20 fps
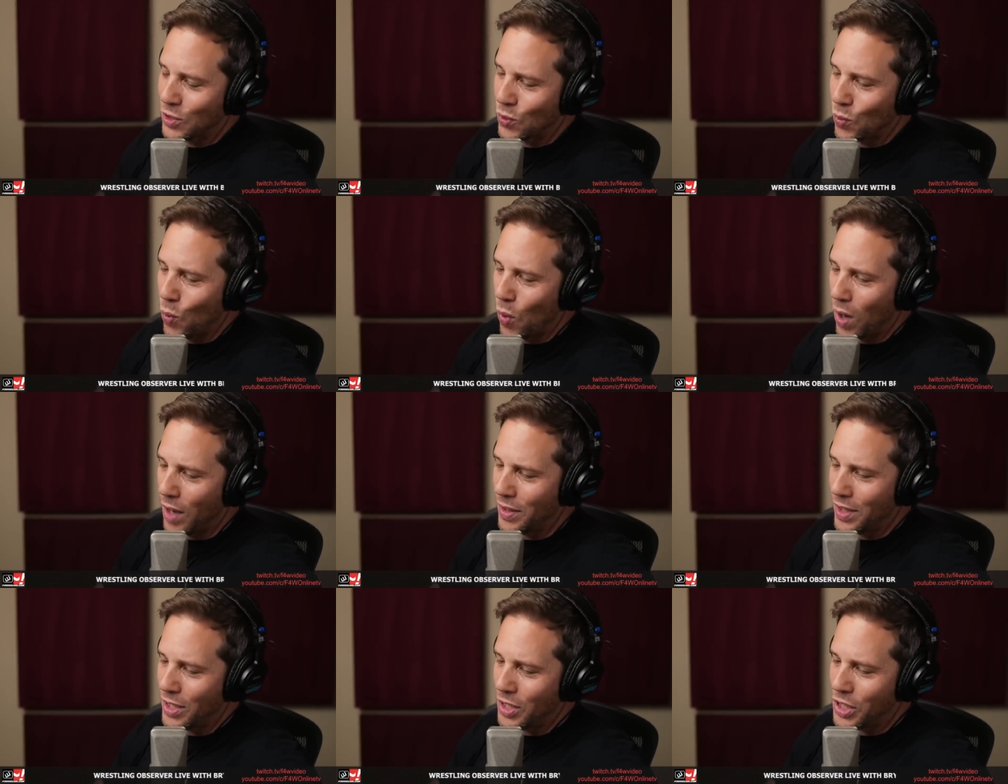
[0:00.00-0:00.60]
has
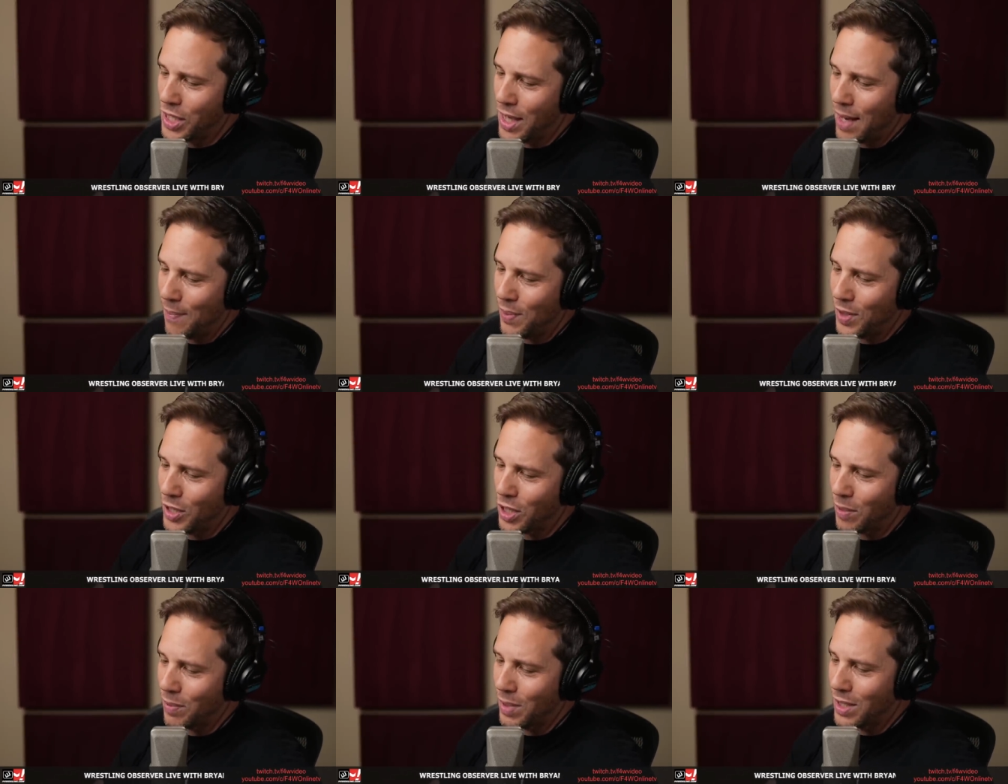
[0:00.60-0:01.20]
won the
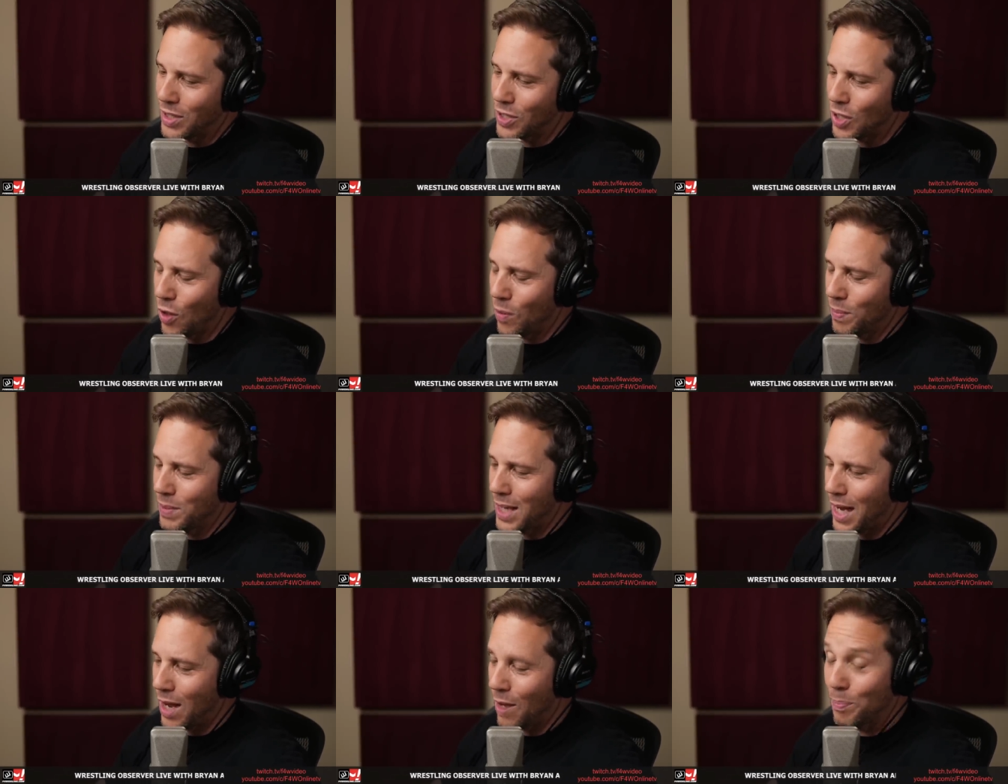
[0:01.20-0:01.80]
championship in his
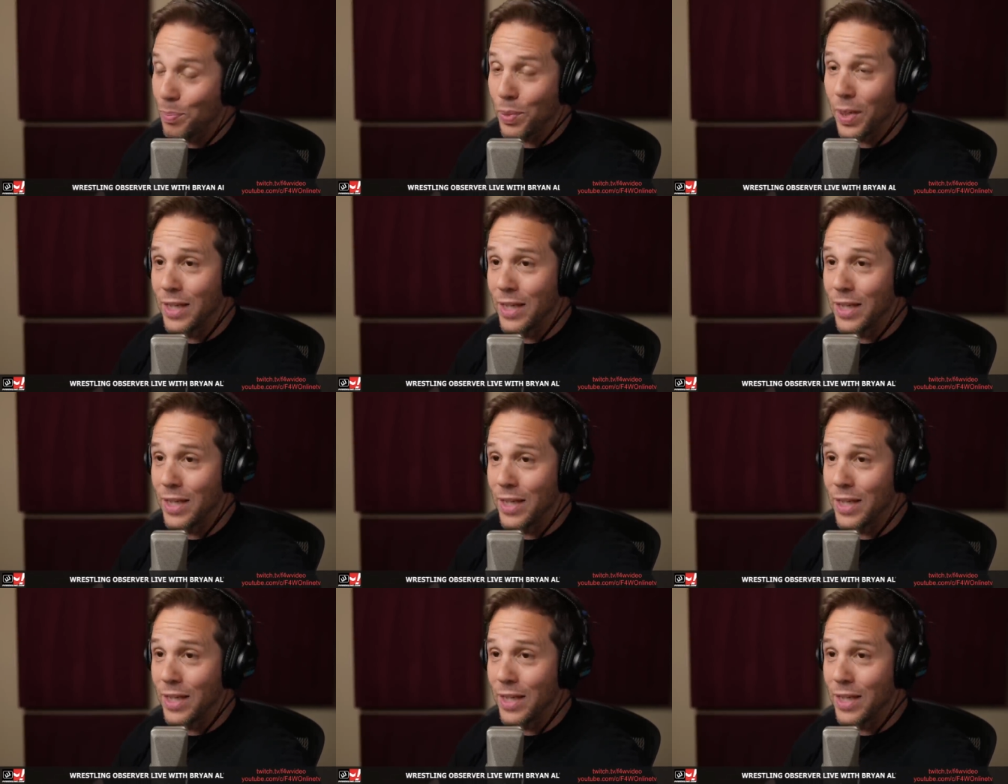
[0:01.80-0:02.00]
hometown.